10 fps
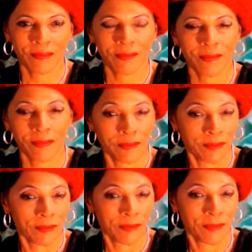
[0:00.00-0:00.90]

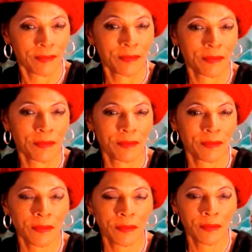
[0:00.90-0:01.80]

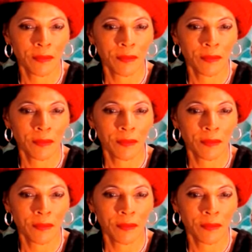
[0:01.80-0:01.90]
(silence)